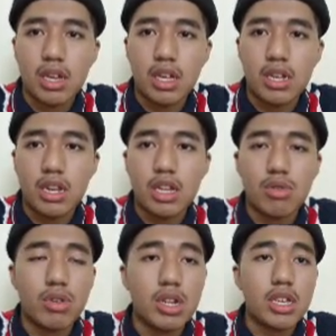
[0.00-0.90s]
And the last
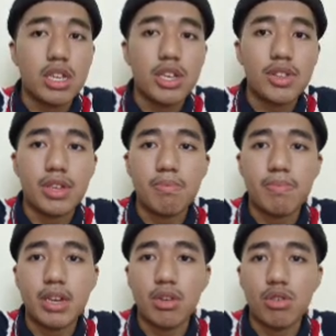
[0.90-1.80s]
one is
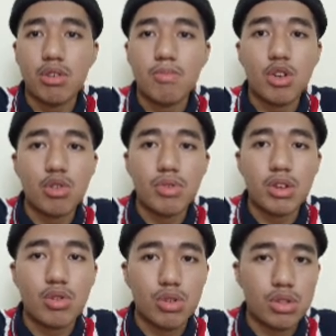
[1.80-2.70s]
impact on borrowing
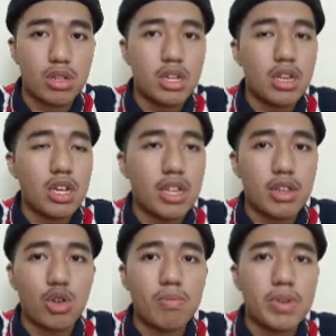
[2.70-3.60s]
costs. As
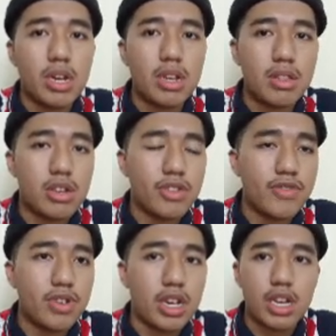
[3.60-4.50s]
the OPR serves
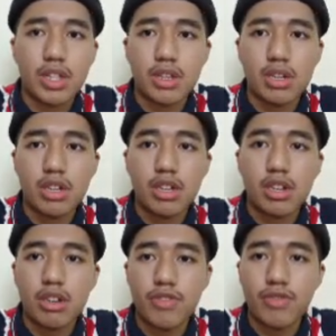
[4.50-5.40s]
as a
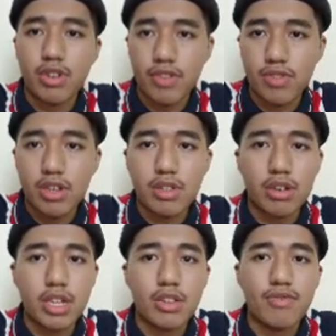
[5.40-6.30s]
reference
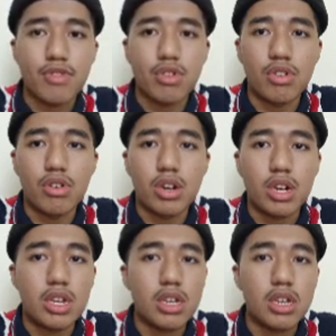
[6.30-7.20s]
rate for
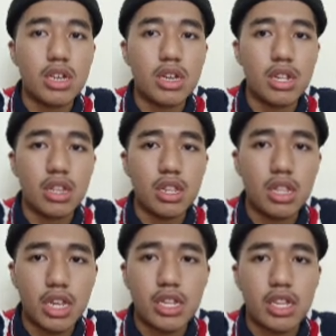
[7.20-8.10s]
other
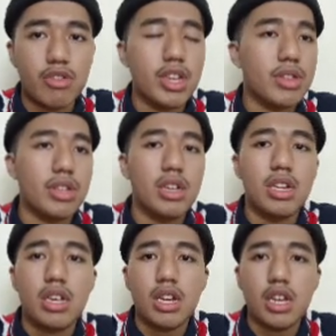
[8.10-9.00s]
lending rates,
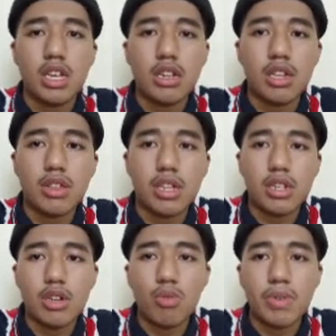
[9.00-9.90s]
an increase in
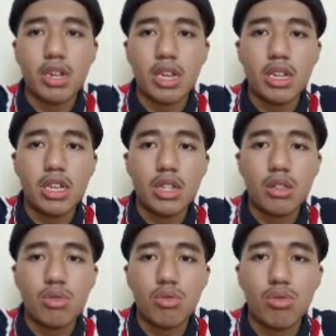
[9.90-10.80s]
the OPR can lead
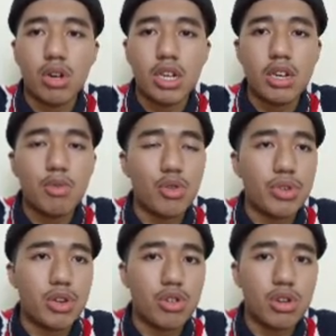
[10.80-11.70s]
to higher
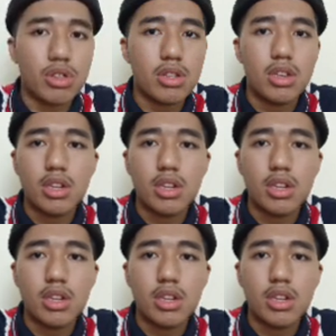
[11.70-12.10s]
borrowing costs